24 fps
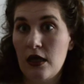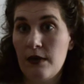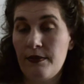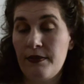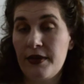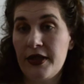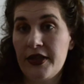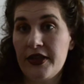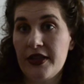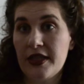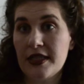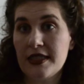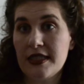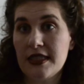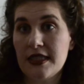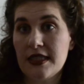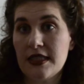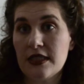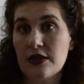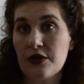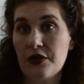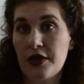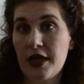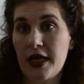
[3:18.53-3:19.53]
But this
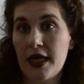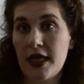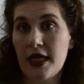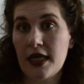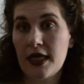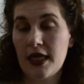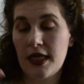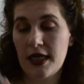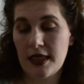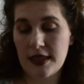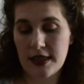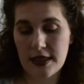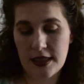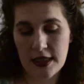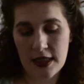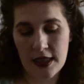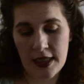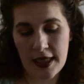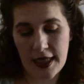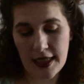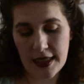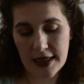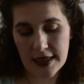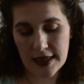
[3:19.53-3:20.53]
is great. It's a
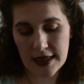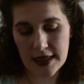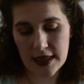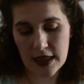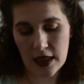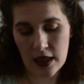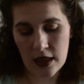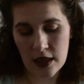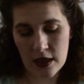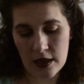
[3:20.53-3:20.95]
nice,